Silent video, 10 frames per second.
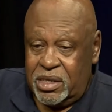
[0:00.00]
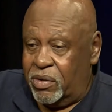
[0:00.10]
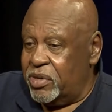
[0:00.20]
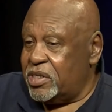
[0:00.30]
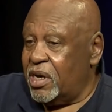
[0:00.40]
know,
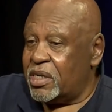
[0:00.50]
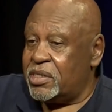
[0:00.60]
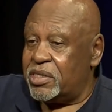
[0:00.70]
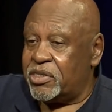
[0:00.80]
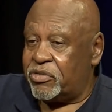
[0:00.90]
we talked
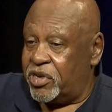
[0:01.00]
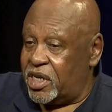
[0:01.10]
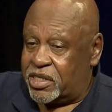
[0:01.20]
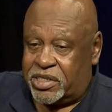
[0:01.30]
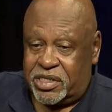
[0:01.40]
to the
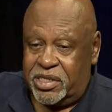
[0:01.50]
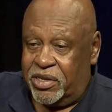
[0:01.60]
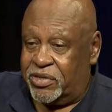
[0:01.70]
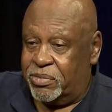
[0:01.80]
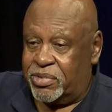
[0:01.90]
Greeks, you
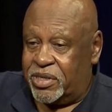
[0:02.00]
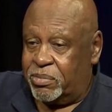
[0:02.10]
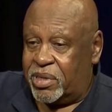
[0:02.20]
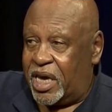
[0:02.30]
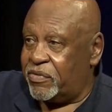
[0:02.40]
know, the, the
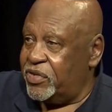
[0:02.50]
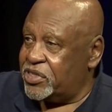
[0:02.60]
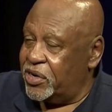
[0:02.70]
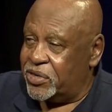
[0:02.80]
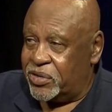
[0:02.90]
black
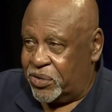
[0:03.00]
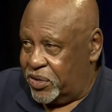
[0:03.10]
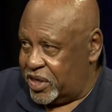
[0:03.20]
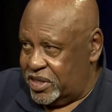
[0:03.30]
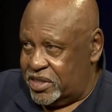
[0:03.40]
fraternal
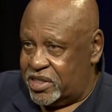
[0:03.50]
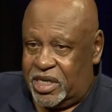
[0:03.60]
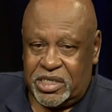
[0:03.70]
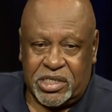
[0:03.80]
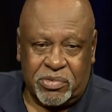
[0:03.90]

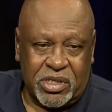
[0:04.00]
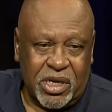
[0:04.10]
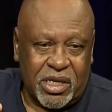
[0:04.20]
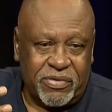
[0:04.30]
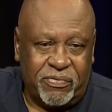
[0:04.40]
organizations. We
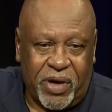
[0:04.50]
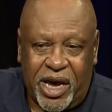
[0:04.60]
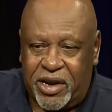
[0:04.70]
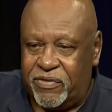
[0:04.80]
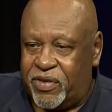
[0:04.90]
talked to
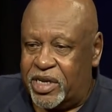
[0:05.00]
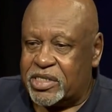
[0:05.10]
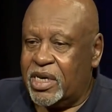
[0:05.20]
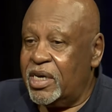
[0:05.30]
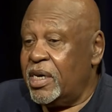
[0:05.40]
firefighters.
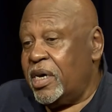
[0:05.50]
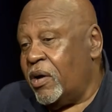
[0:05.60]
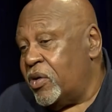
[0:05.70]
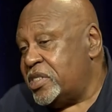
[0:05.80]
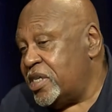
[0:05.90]

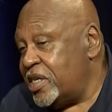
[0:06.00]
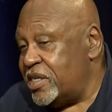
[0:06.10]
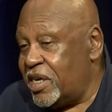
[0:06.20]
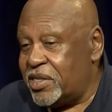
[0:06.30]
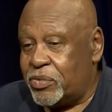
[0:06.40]
Or said
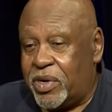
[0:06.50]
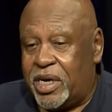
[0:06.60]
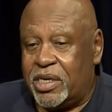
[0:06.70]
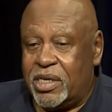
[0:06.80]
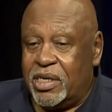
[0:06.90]
another
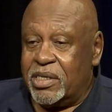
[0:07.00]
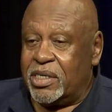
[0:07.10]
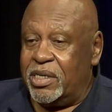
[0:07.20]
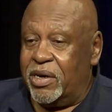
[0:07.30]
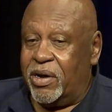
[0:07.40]
way,
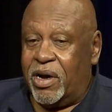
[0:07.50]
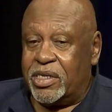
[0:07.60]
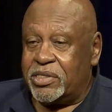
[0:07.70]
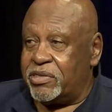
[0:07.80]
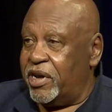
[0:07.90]
you know,
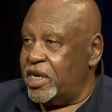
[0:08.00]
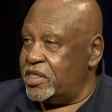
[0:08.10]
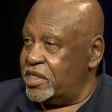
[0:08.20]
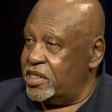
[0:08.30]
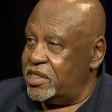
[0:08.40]
our
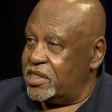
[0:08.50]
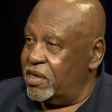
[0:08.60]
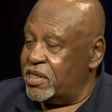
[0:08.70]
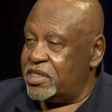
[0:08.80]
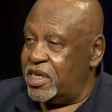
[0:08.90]
strategy is and
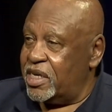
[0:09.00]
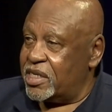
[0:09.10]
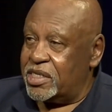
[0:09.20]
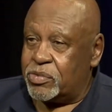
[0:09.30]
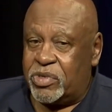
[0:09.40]
our
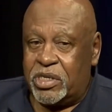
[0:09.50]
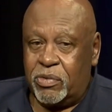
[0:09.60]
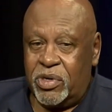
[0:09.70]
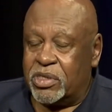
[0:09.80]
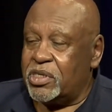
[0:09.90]
saying is we,
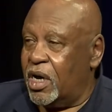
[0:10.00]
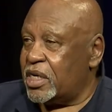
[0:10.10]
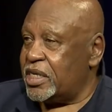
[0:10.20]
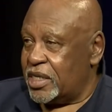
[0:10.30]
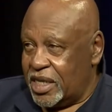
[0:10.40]
we'll
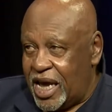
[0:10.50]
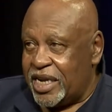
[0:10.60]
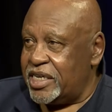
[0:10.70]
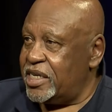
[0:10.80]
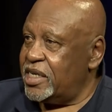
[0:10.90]
talk to
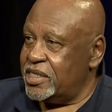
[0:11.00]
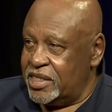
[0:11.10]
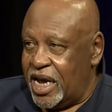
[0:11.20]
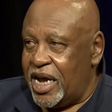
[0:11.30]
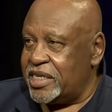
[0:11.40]
Lottie,
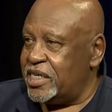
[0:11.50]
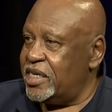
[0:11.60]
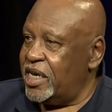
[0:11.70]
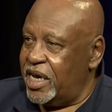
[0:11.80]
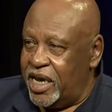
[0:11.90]

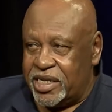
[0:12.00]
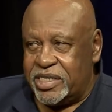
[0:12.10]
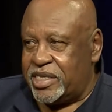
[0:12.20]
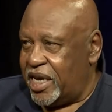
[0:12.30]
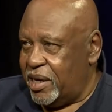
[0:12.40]
Dottie, any
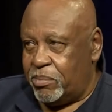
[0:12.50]
damn